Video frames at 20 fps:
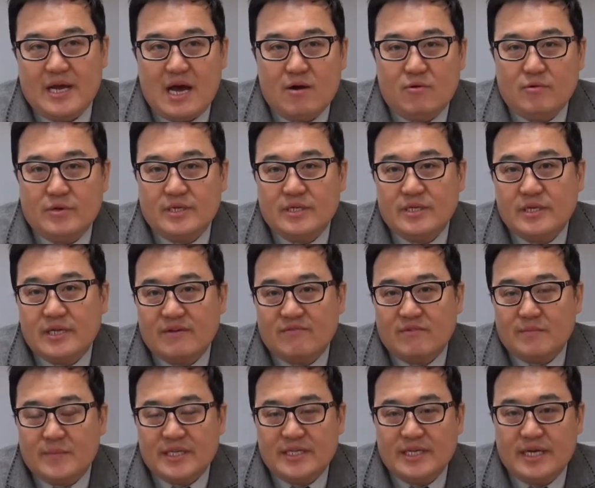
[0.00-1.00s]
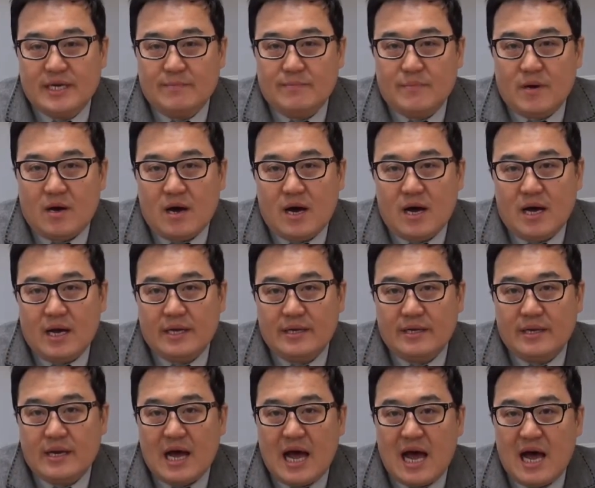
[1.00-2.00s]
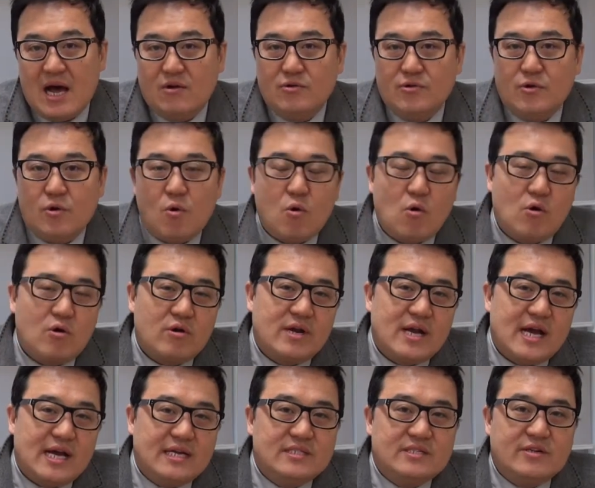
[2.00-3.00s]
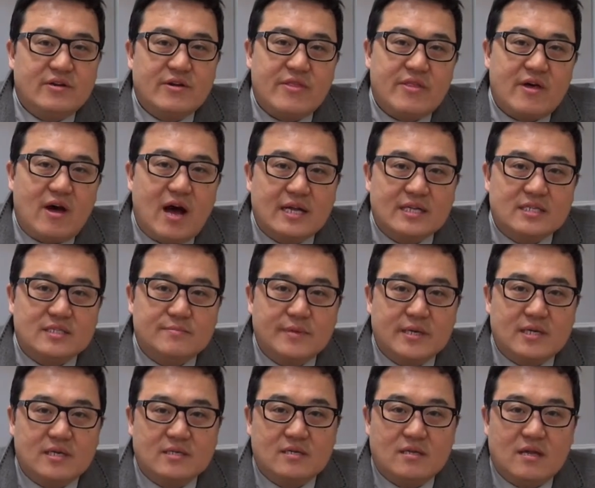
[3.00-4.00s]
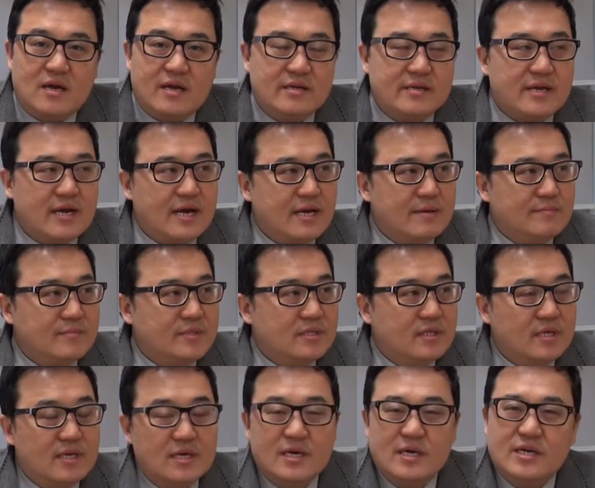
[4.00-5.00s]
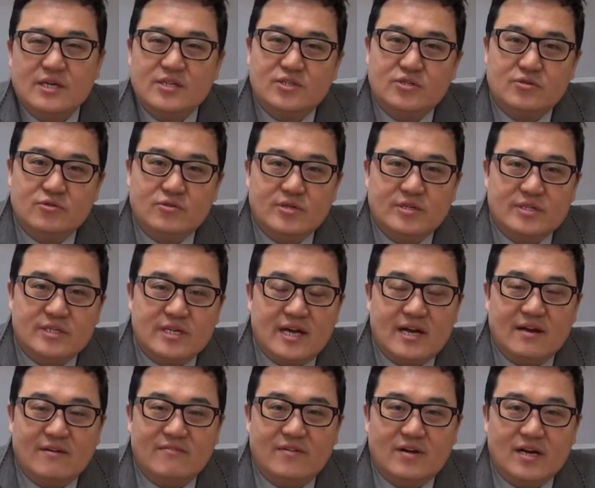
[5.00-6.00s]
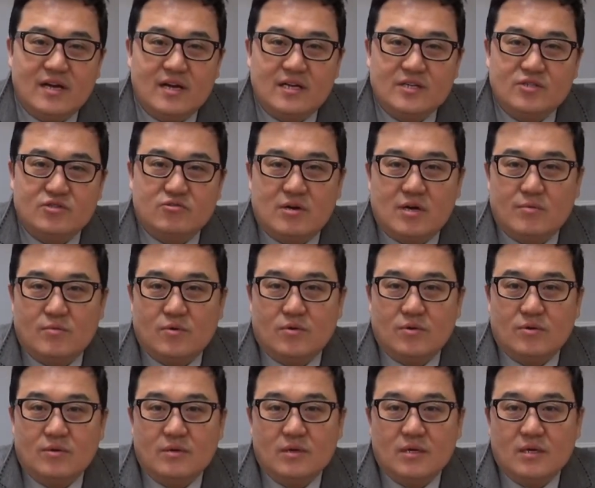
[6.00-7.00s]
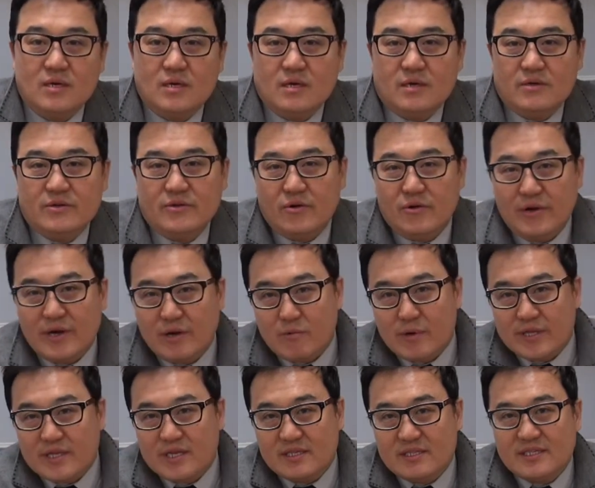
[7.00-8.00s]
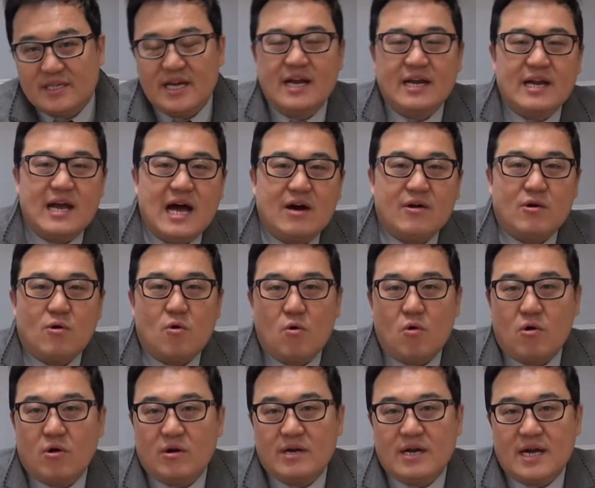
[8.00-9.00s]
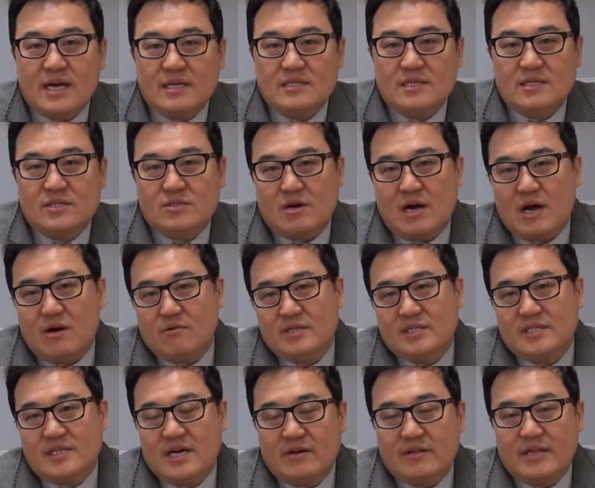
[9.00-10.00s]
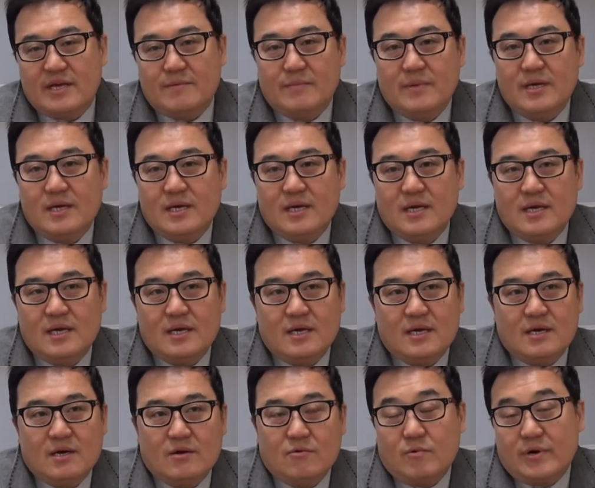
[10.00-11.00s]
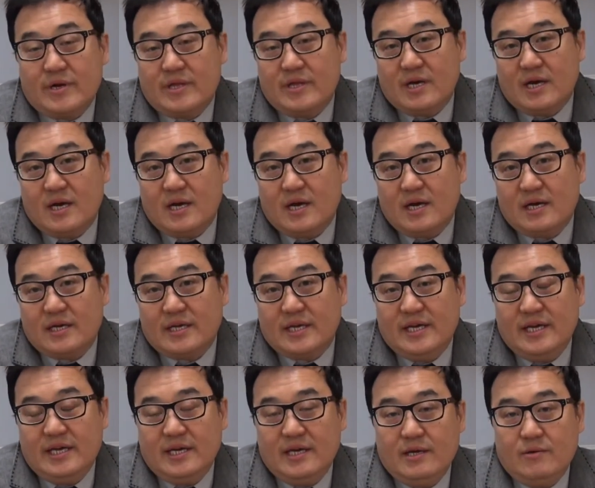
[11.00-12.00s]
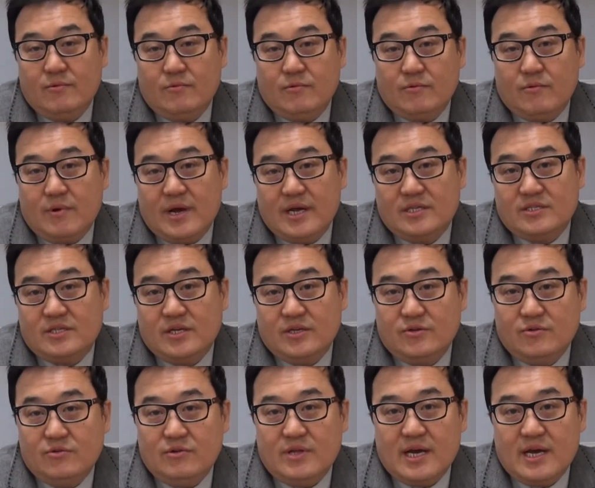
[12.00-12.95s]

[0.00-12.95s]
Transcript: I would give them a tip on how to organize their thoughts, because a lot of times students have trouble knowing what to say and how to organize it. So I always tell them one of the key ways to do